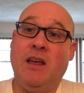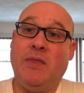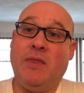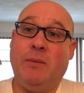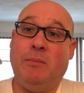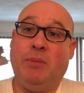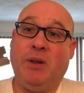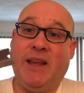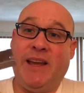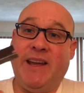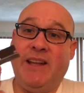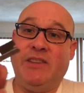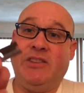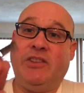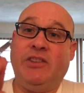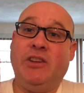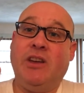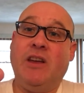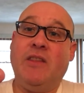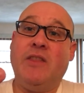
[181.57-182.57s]
the
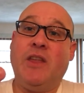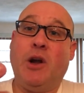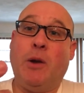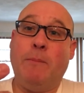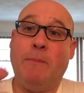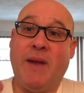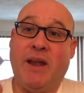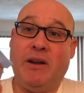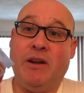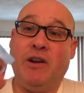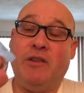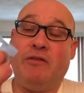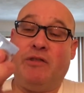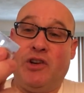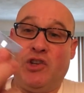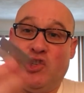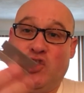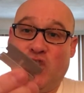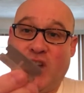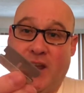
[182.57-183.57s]
blades that are meant for
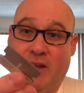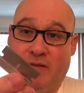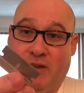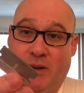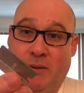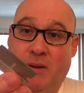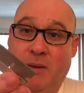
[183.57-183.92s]
shaving.